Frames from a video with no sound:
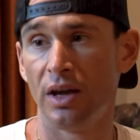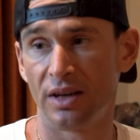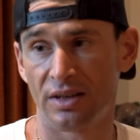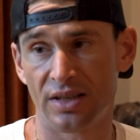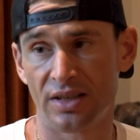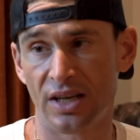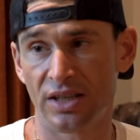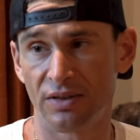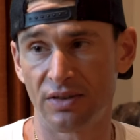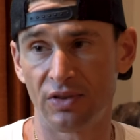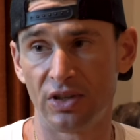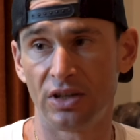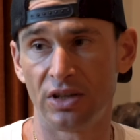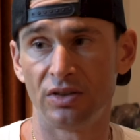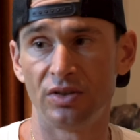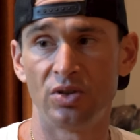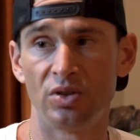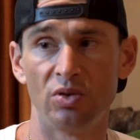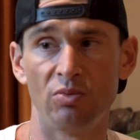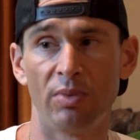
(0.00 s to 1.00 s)
excessively
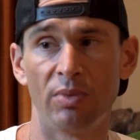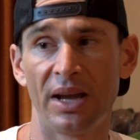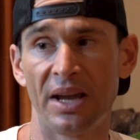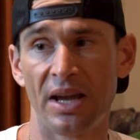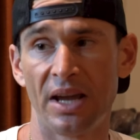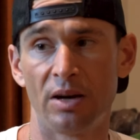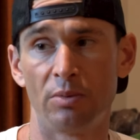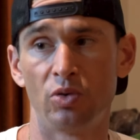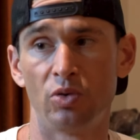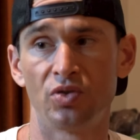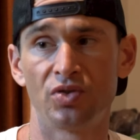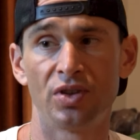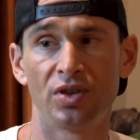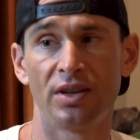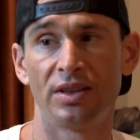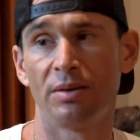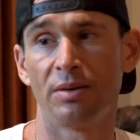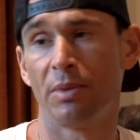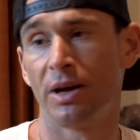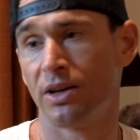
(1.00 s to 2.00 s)
consumed by animals
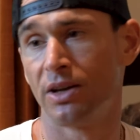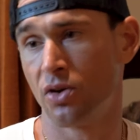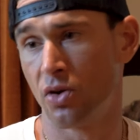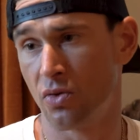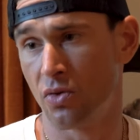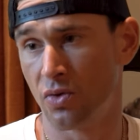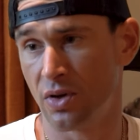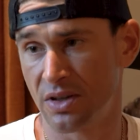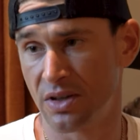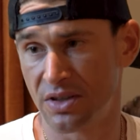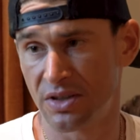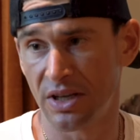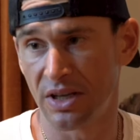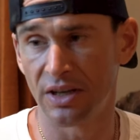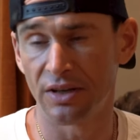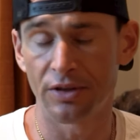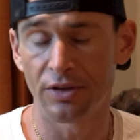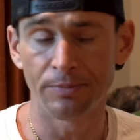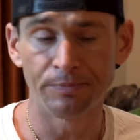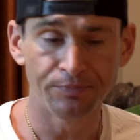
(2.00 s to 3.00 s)
so that they might go
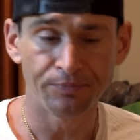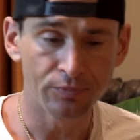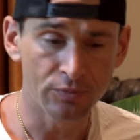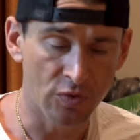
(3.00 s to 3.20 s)
extinct.